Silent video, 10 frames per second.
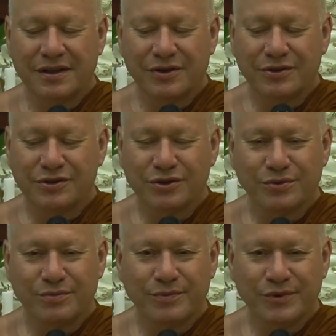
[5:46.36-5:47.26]
on
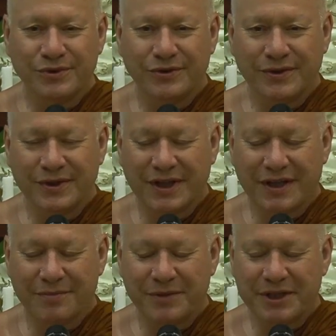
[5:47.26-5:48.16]
Zoom or
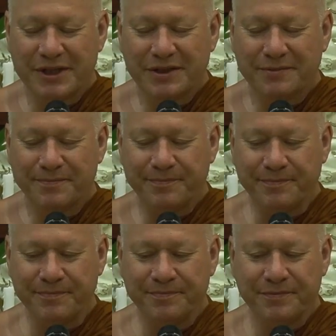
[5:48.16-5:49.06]
other media.
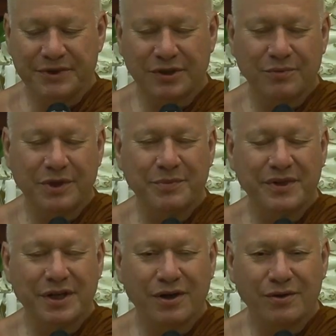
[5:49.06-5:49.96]
So when
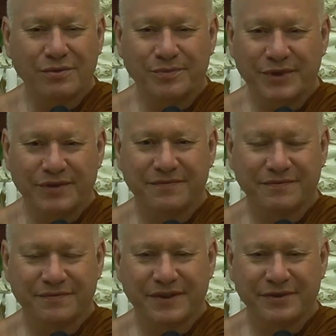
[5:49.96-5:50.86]
we're at home, we
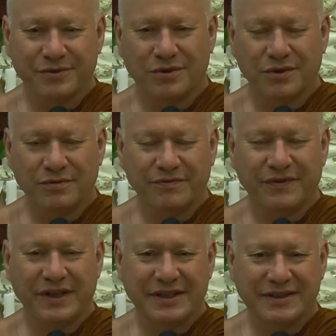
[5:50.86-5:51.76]
often feel
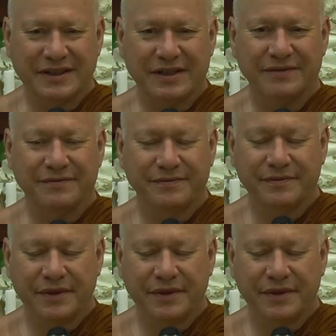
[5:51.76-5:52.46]
fairly safe